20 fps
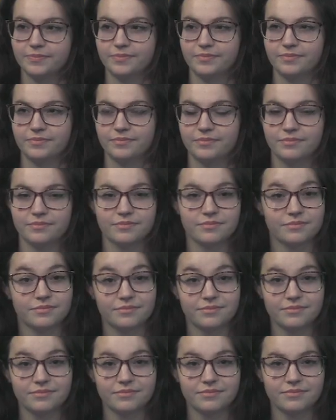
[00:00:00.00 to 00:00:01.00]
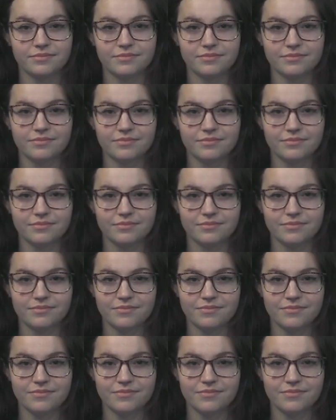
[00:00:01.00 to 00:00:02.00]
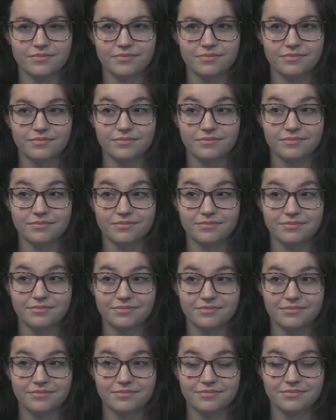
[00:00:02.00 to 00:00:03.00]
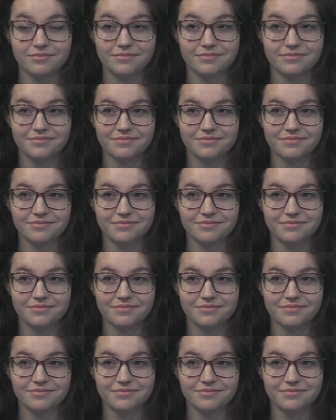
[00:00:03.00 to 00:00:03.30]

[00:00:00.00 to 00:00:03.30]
No one is speaking in this clip.